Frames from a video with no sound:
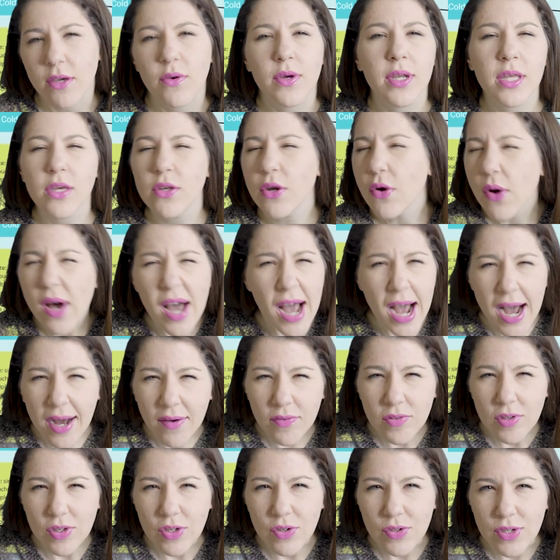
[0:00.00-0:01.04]
And you don't have
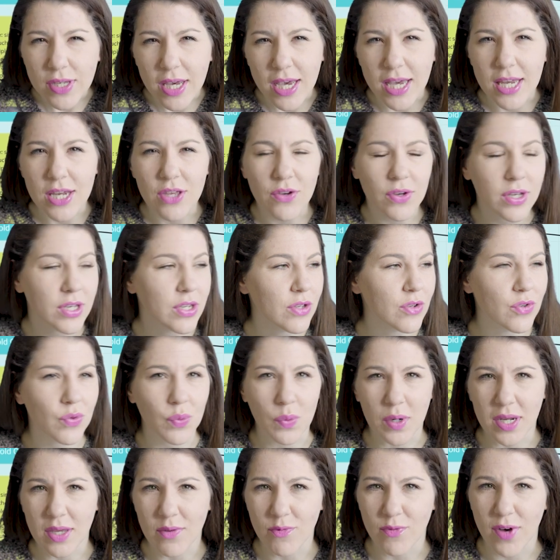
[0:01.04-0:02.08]
to do 10, you can do
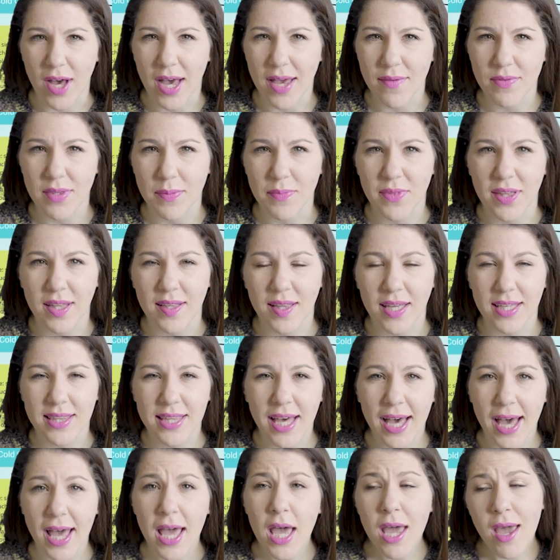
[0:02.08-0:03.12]
25, something like
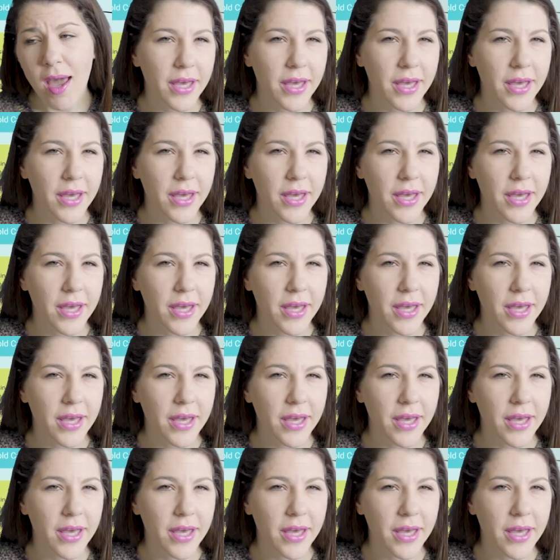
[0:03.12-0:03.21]
that.